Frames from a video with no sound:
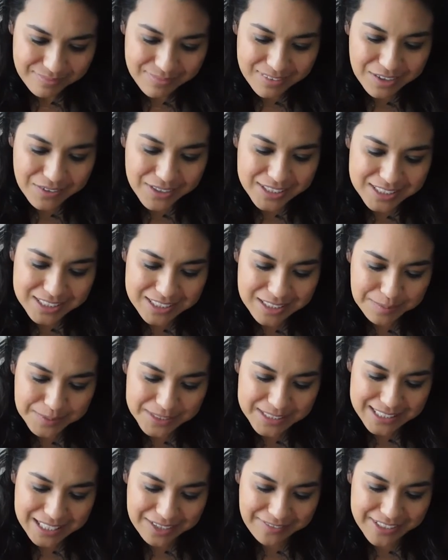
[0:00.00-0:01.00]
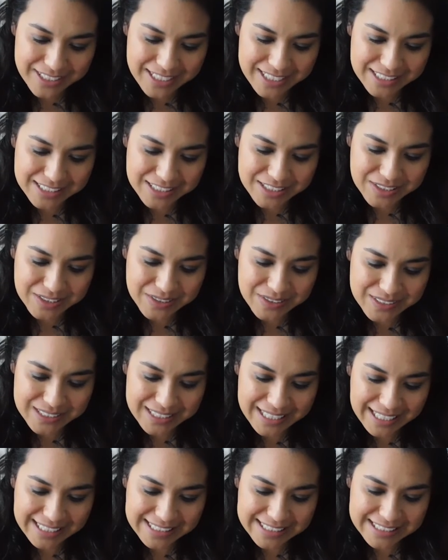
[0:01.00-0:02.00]
Question number seven is, do you
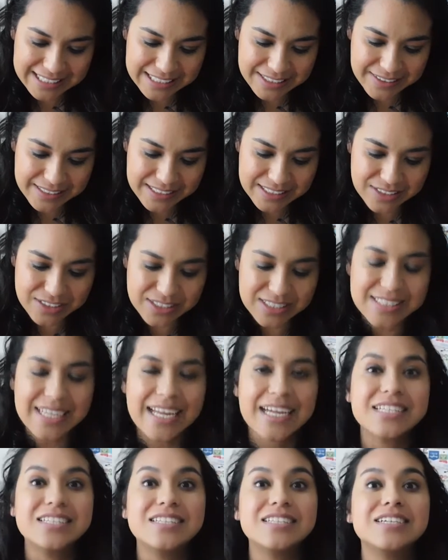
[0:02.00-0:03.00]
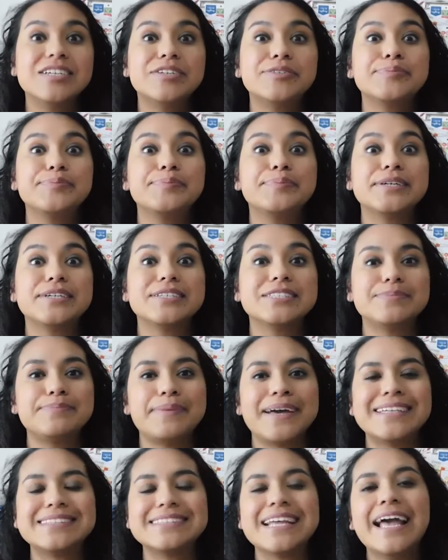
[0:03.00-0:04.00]
like series or standalone books
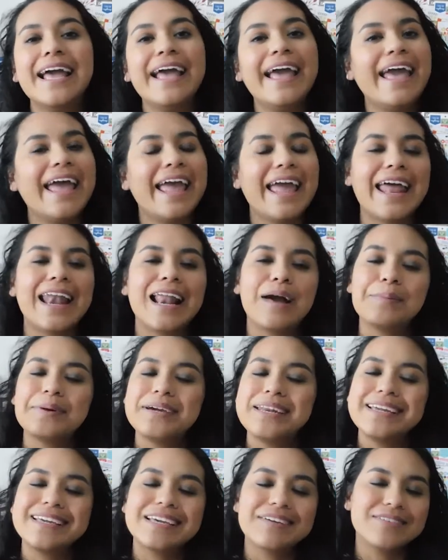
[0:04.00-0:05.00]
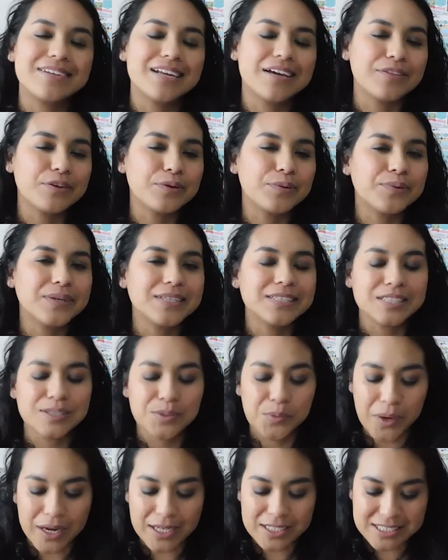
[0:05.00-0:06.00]
best? And I'm going to give another
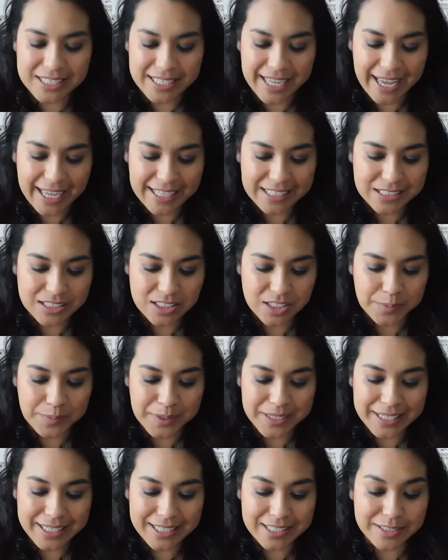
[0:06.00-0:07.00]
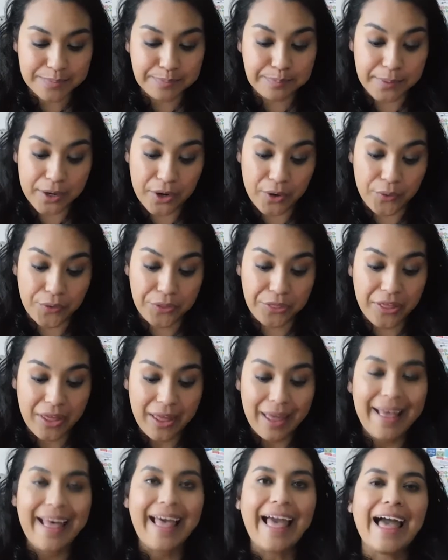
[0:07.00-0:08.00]
wishy-washy answer, because both.
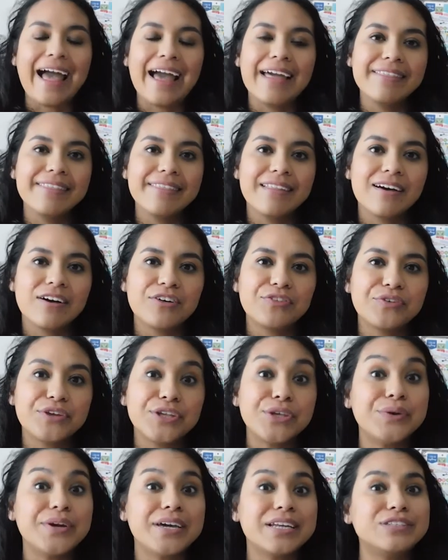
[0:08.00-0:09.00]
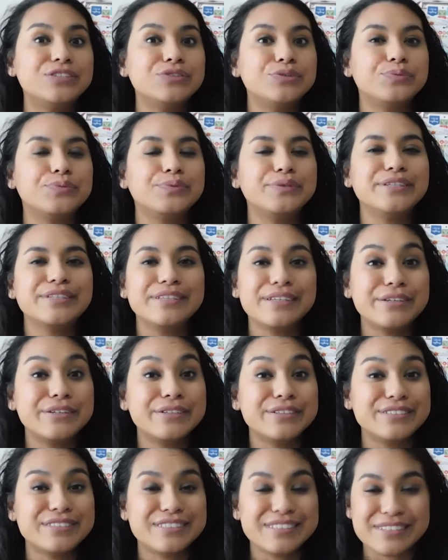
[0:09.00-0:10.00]
I love when you get into a really
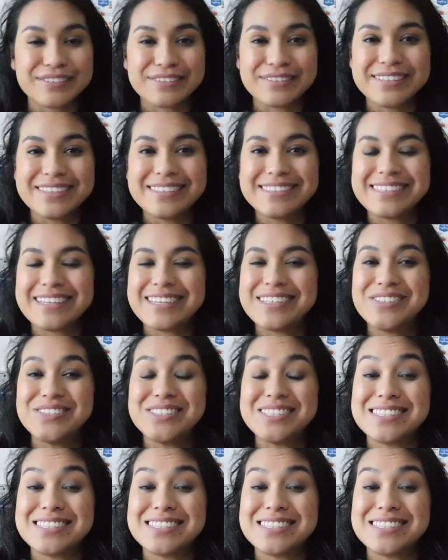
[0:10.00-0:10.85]
good series and you